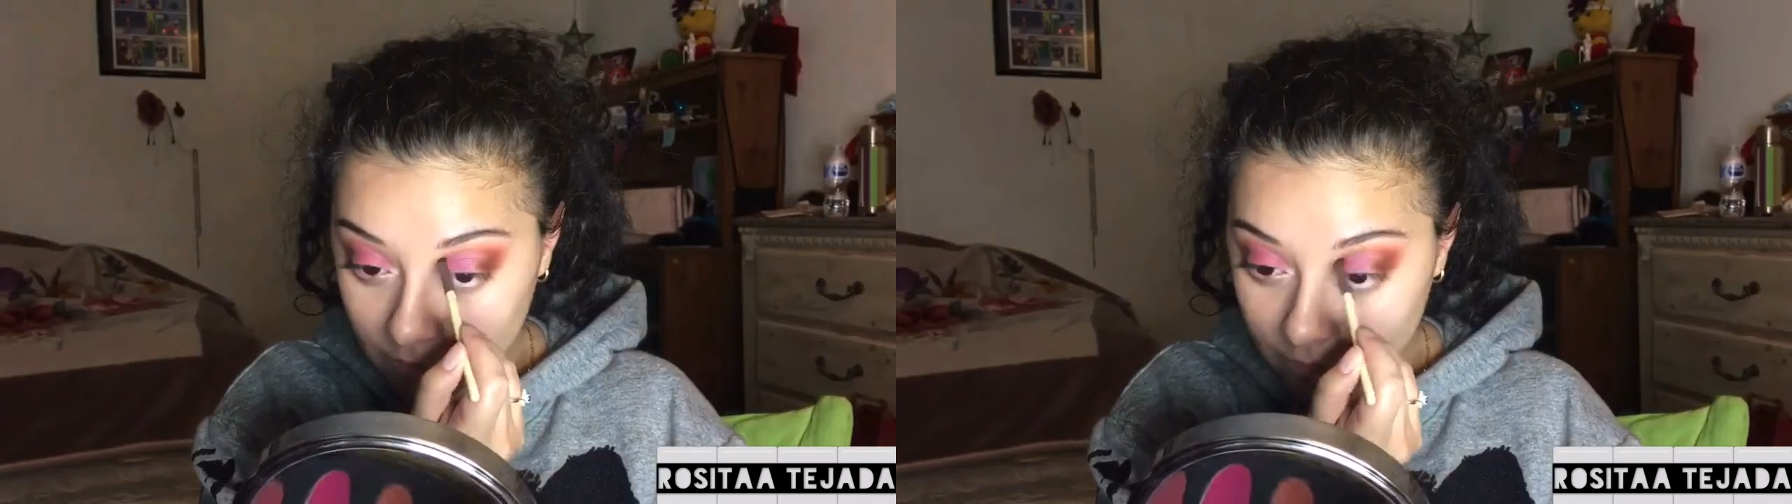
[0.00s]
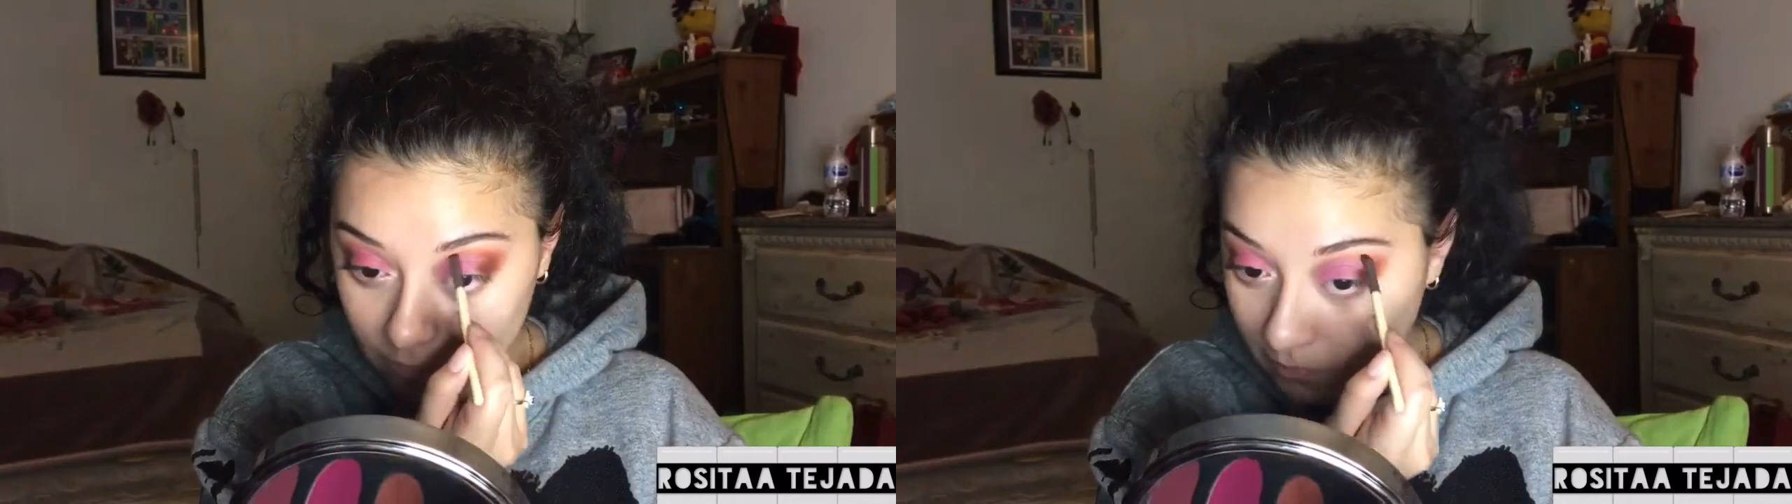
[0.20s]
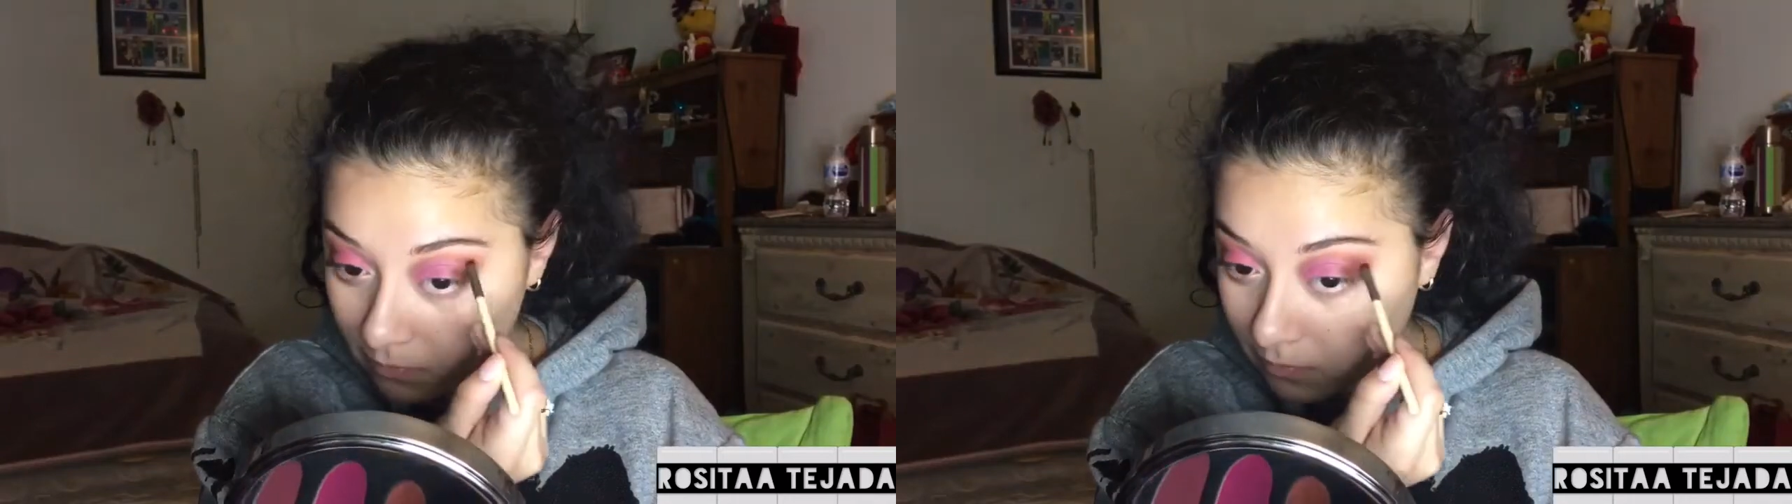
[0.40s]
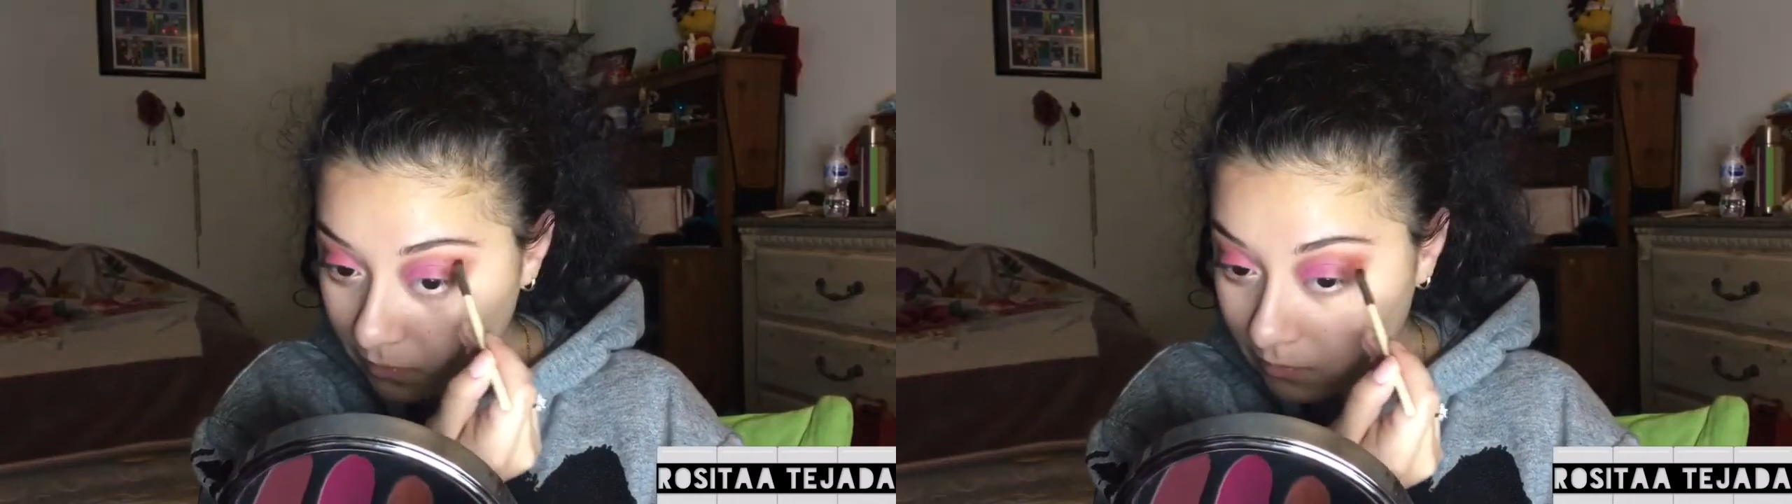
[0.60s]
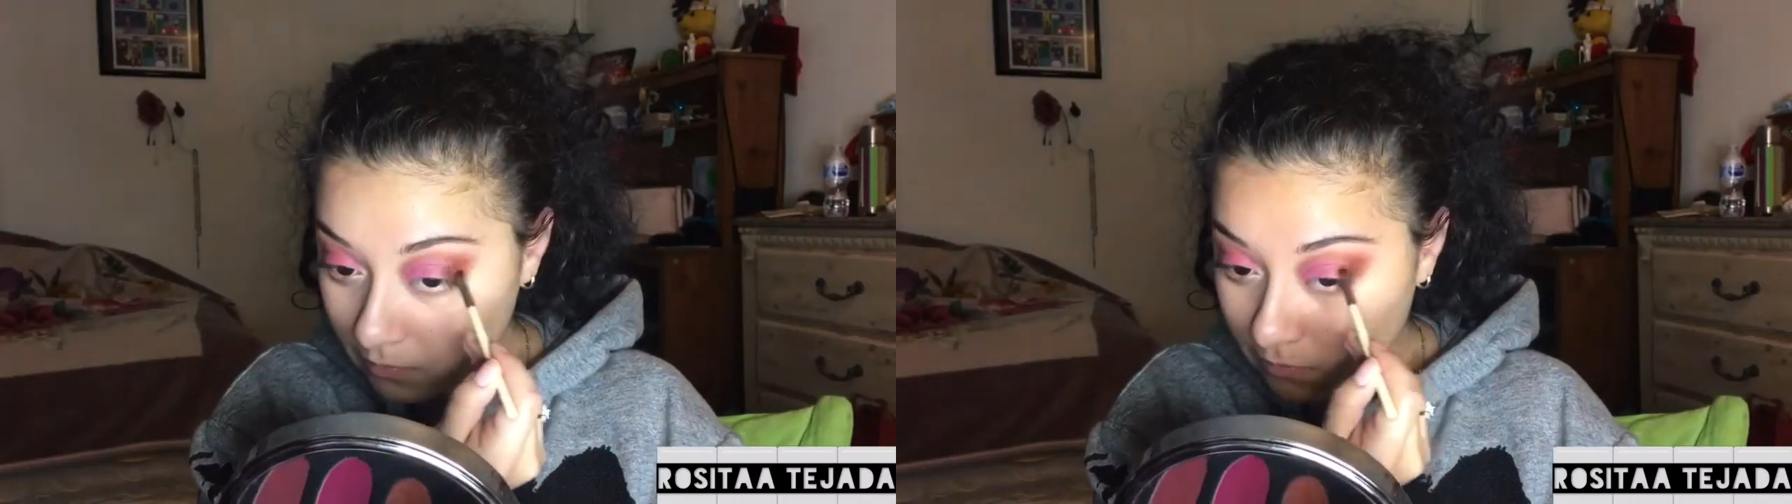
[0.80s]
On a
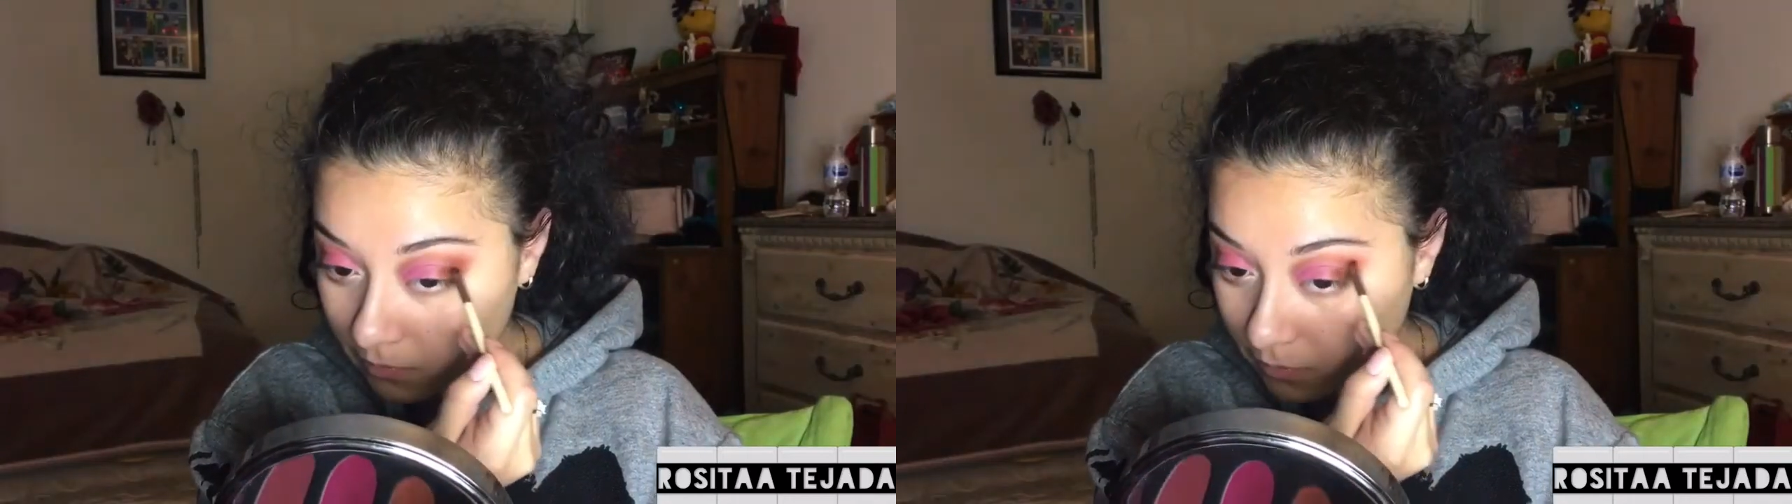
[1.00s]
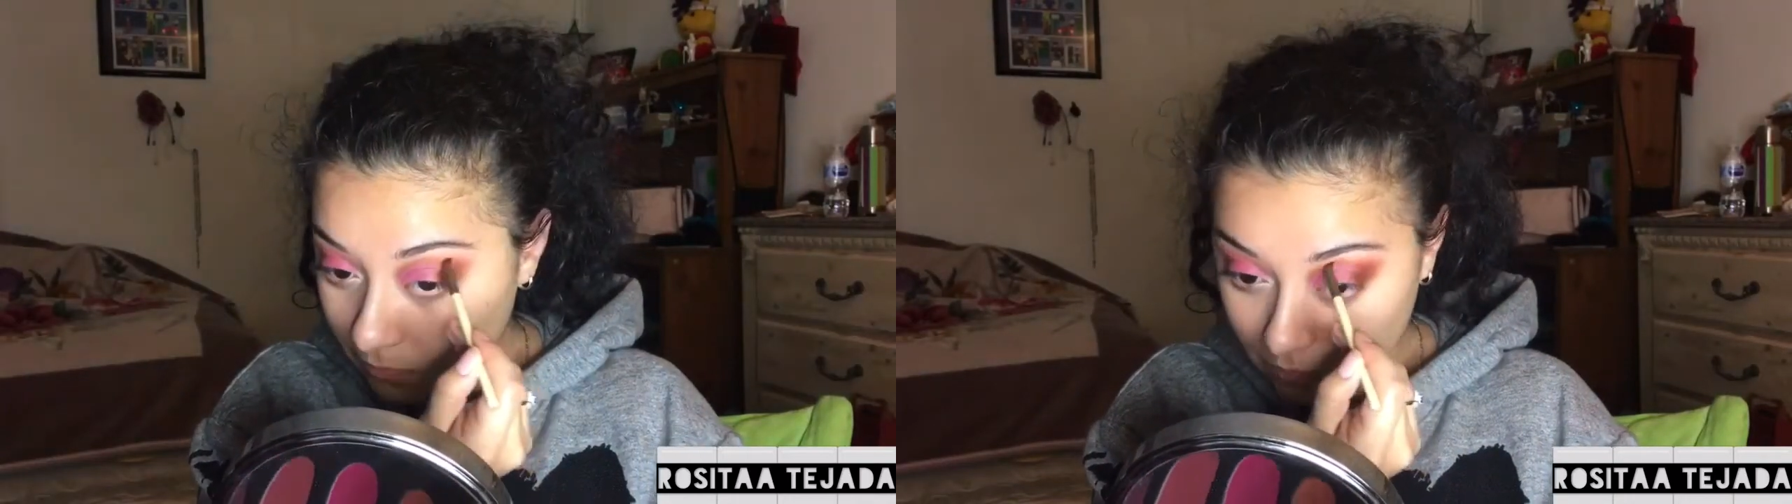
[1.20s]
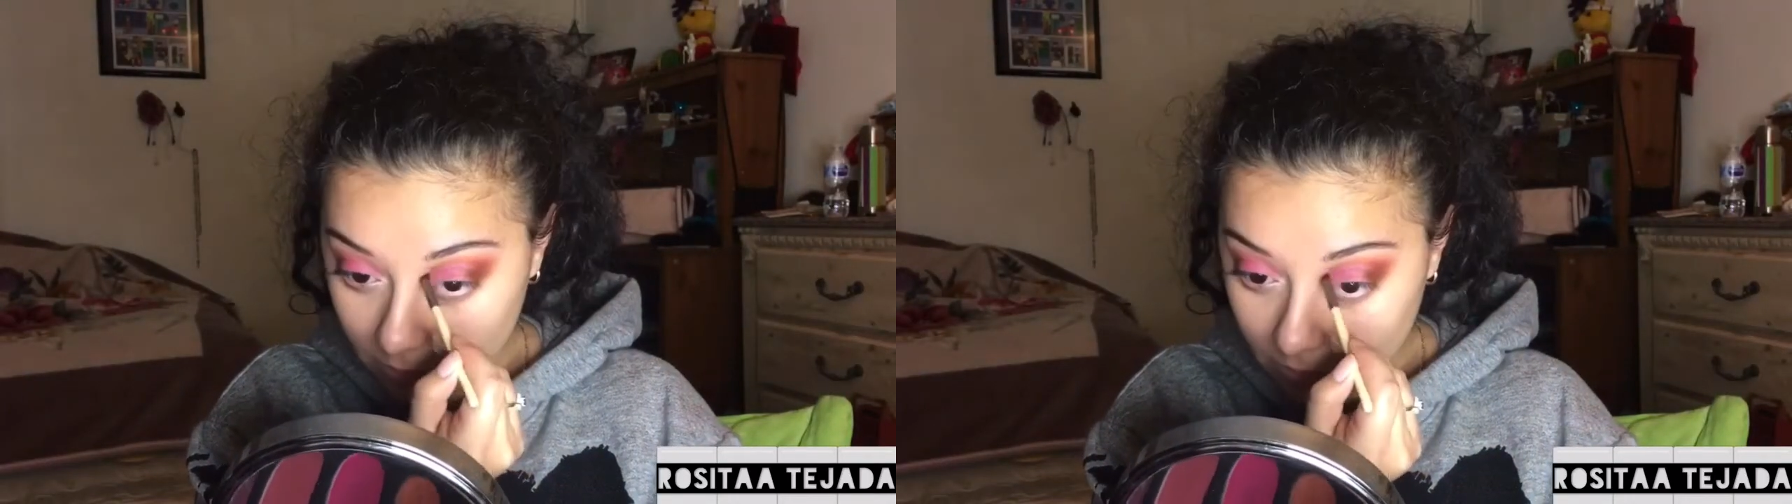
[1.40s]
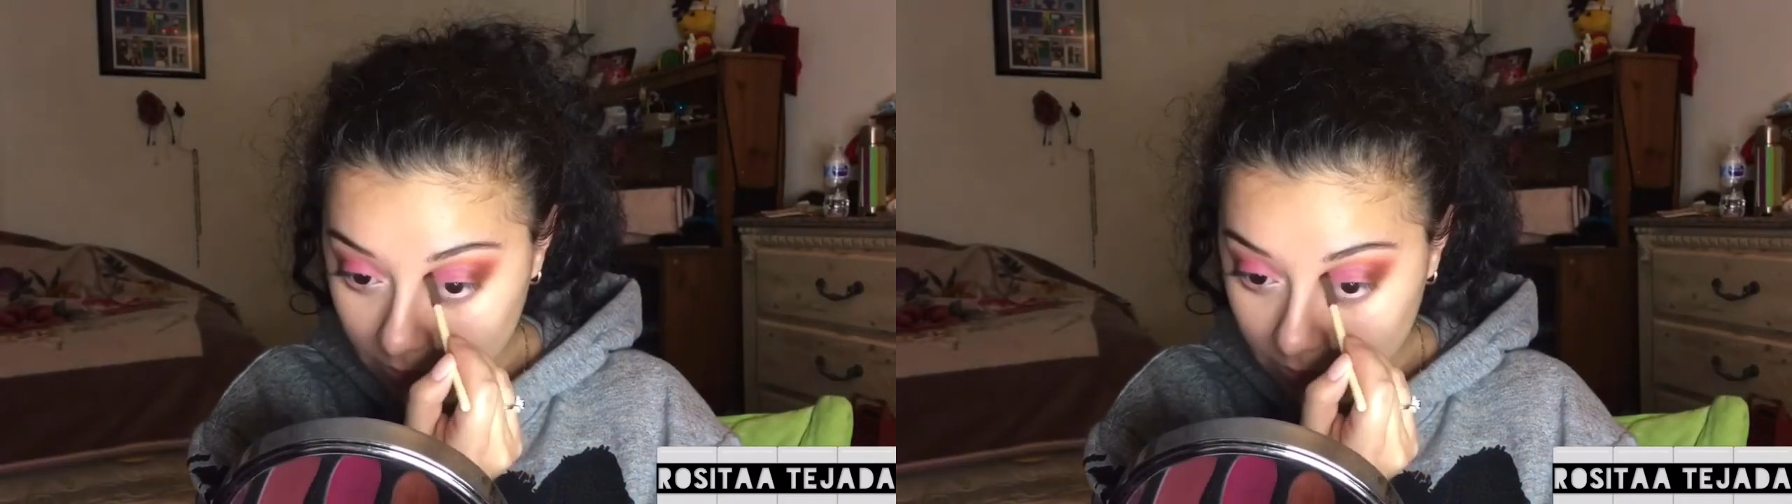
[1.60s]
smudger brush,